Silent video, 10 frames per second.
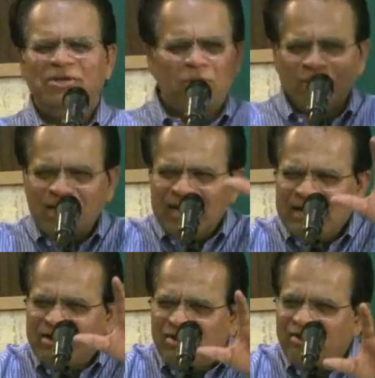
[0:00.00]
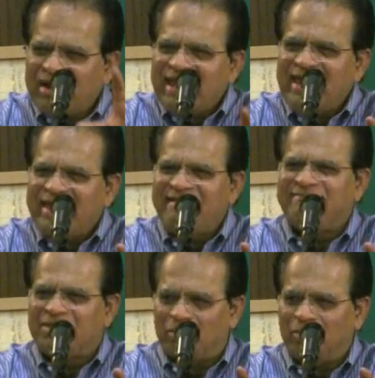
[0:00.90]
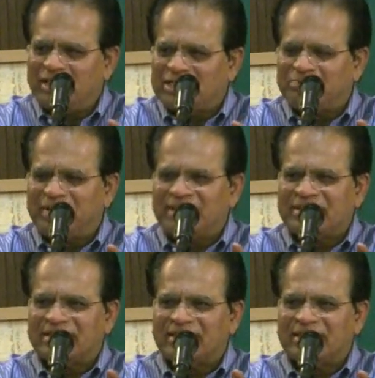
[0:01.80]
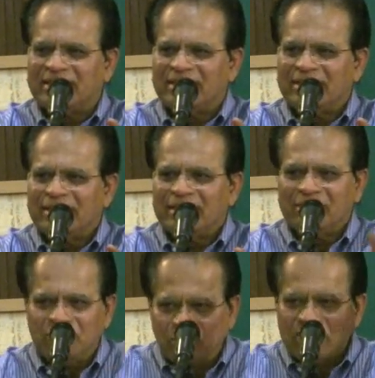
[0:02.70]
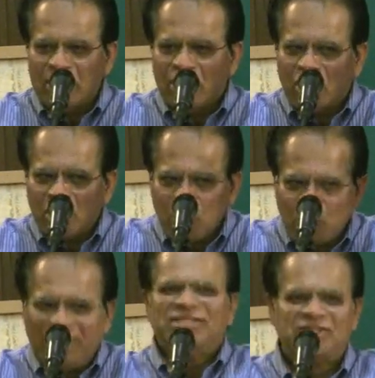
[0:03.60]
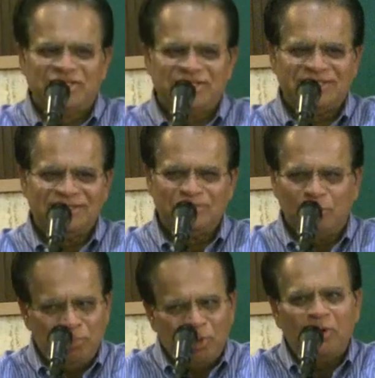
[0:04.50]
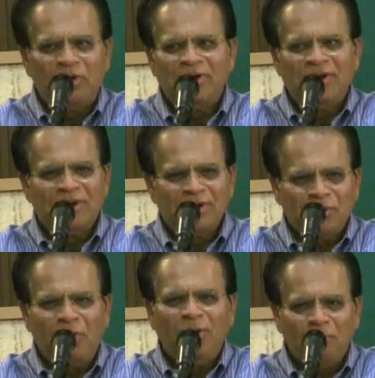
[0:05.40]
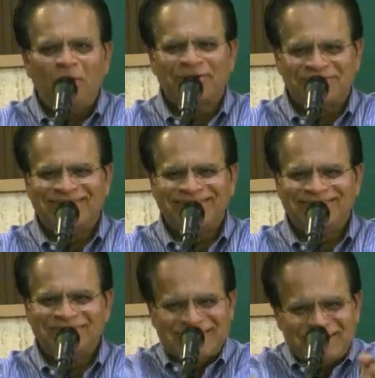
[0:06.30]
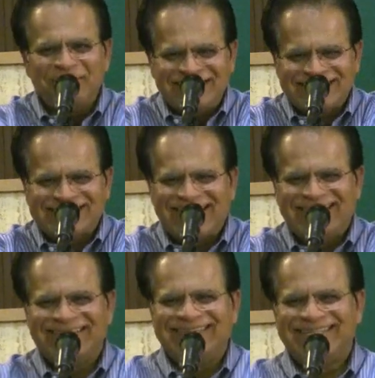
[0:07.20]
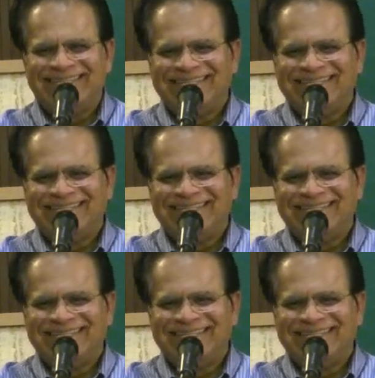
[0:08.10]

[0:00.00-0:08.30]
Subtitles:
Don't grieve the Holy Spirit. Don't quench, don't pour cold water when somebody's excited.